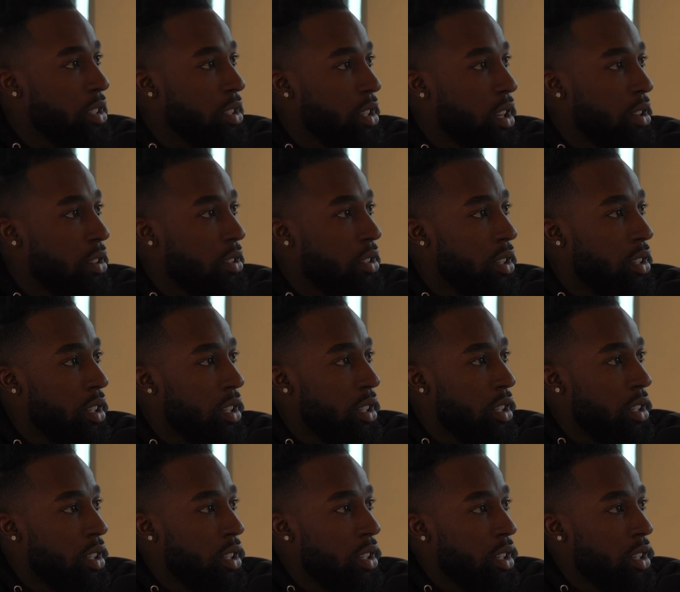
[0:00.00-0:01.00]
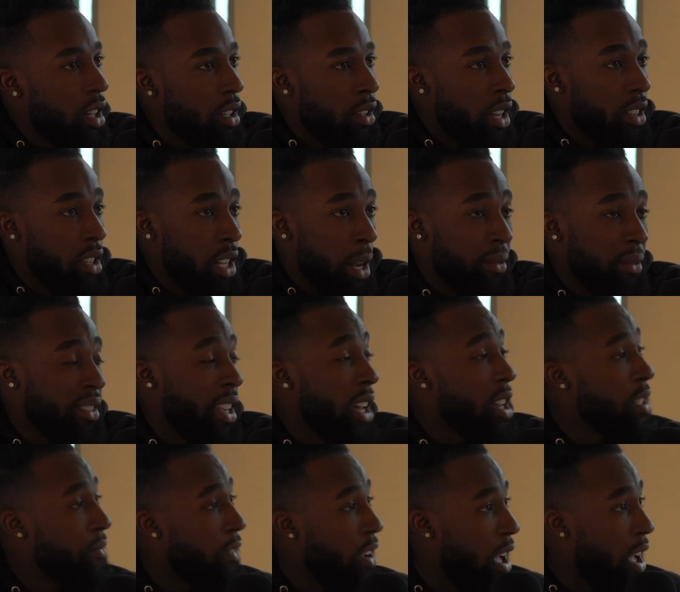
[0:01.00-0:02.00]
You know, not that I'm
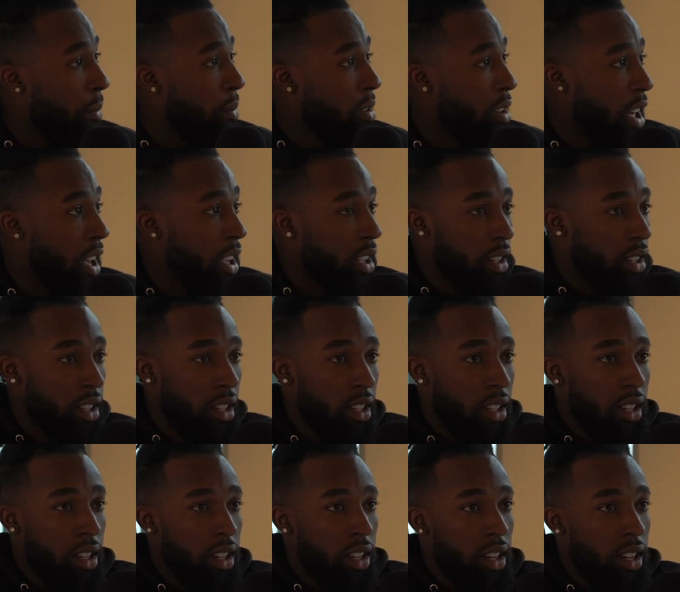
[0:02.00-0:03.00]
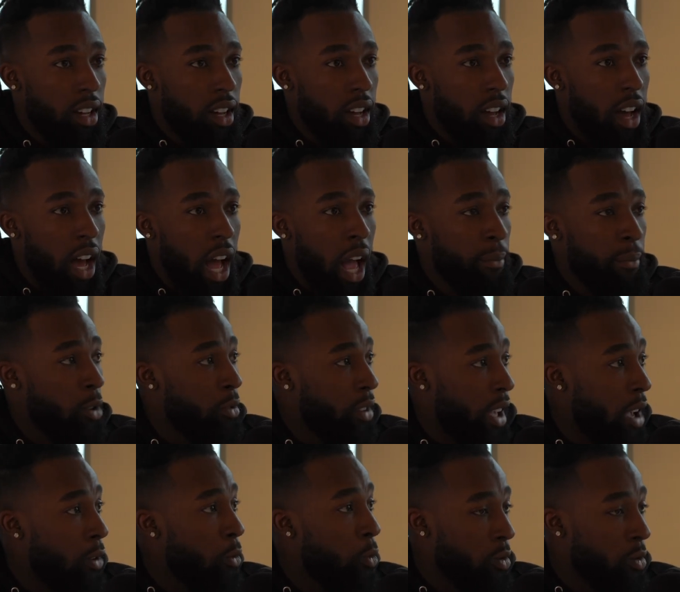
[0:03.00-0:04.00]
satisfied, but like, I'm
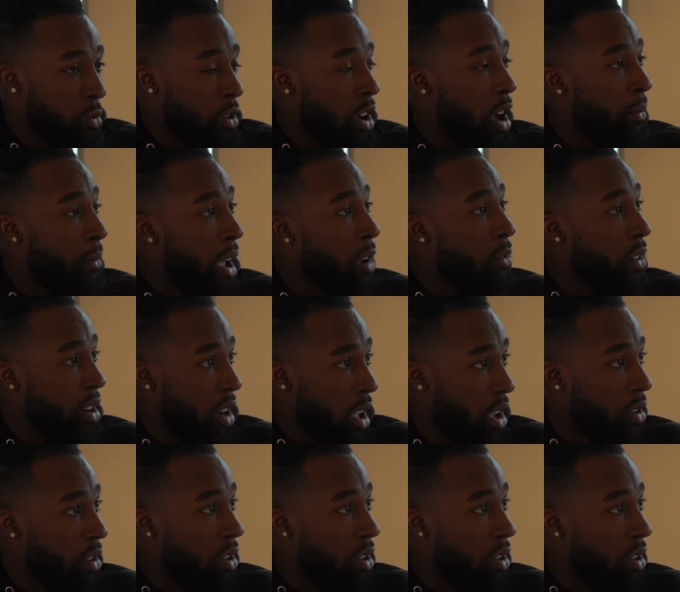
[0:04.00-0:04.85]
okay with where I'm at right now.